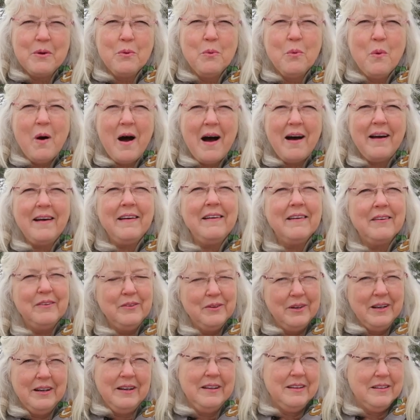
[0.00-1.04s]
why are
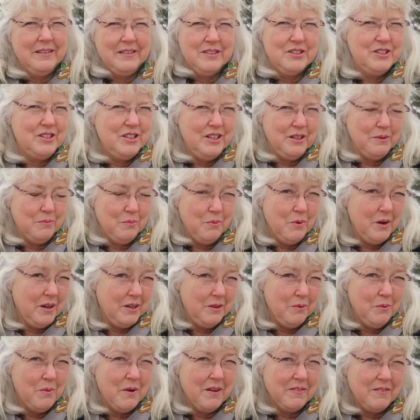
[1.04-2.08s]
you getting into sheep? What
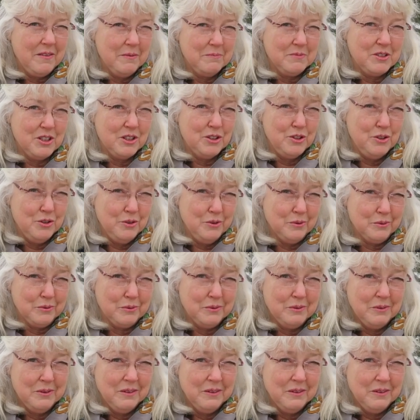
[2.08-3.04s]
do you want them to do?